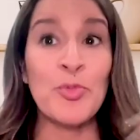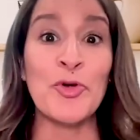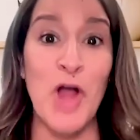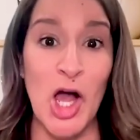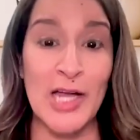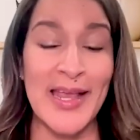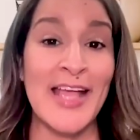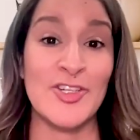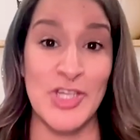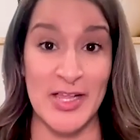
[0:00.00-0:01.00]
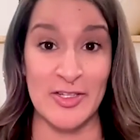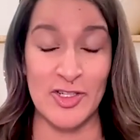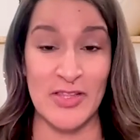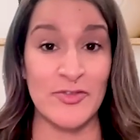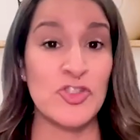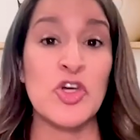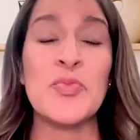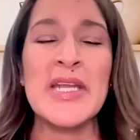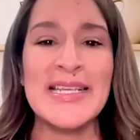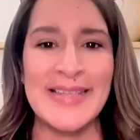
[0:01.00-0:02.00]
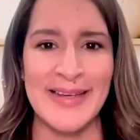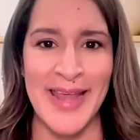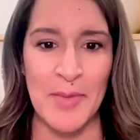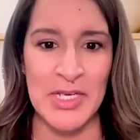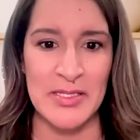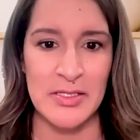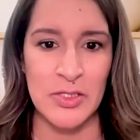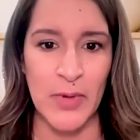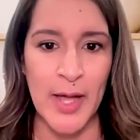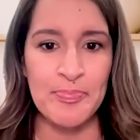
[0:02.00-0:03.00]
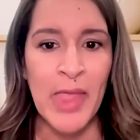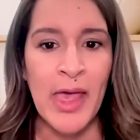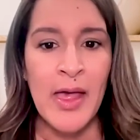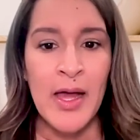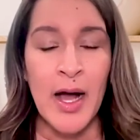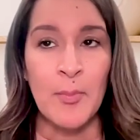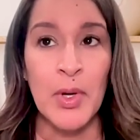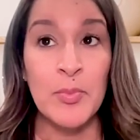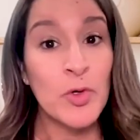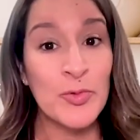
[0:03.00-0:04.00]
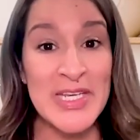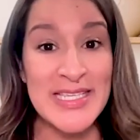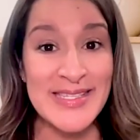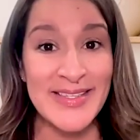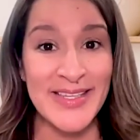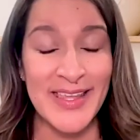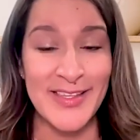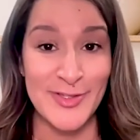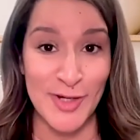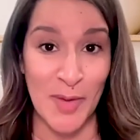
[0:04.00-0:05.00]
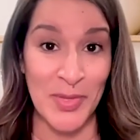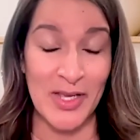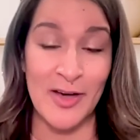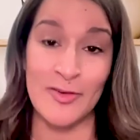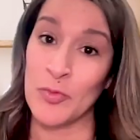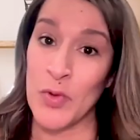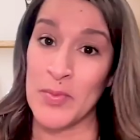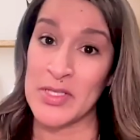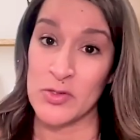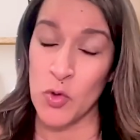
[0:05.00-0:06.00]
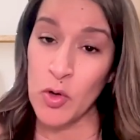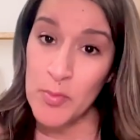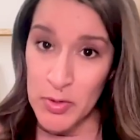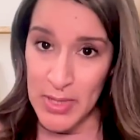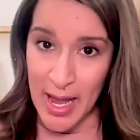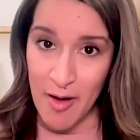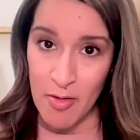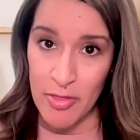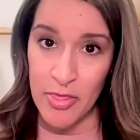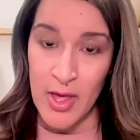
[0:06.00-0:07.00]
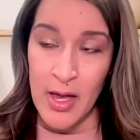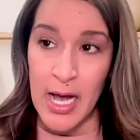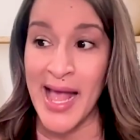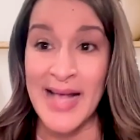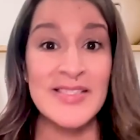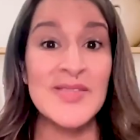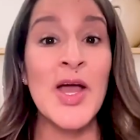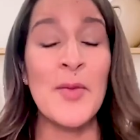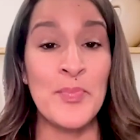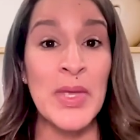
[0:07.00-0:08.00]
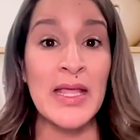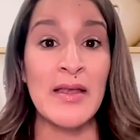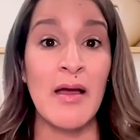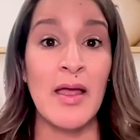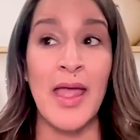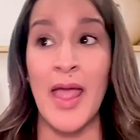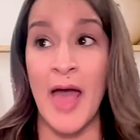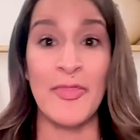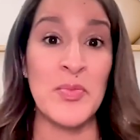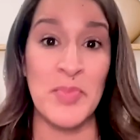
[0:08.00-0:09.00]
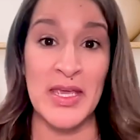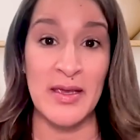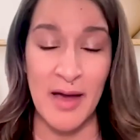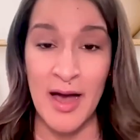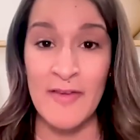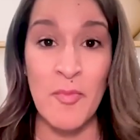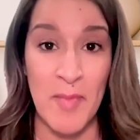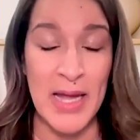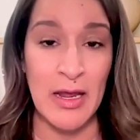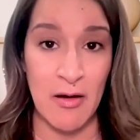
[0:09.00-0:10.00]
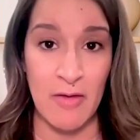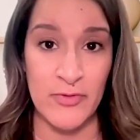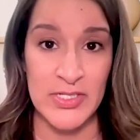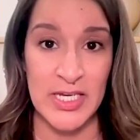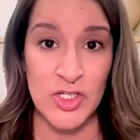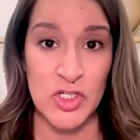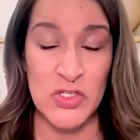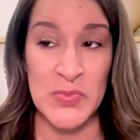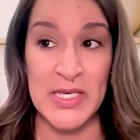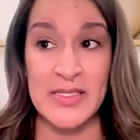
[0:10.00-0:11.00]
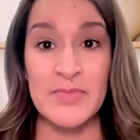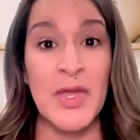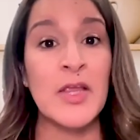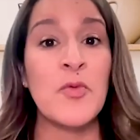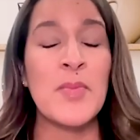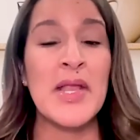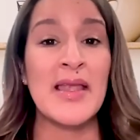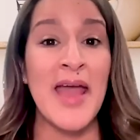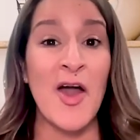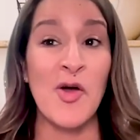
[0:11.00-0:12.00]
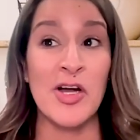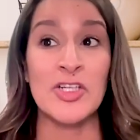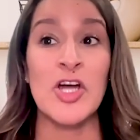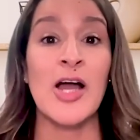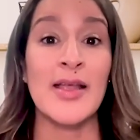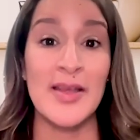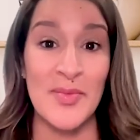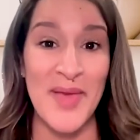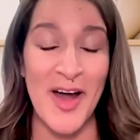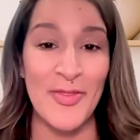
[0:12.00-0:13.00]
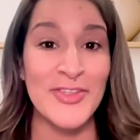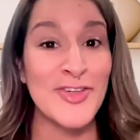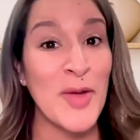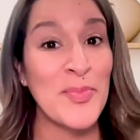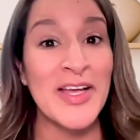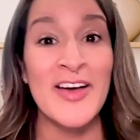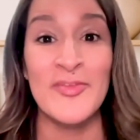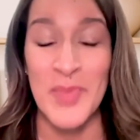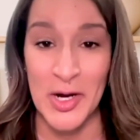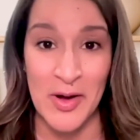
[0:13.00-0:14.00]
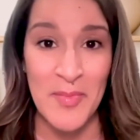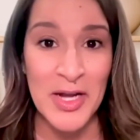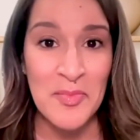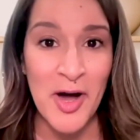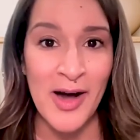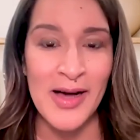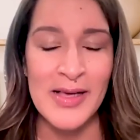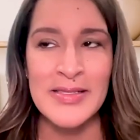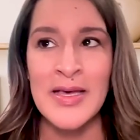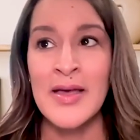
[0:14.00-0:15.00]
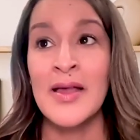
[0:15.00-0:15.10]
broad and challenging. There's so many dynamics to it. But more recently, this topic of women's hormone health has been at the peak of many conversations because many women now are talking about the topic of perimenopause,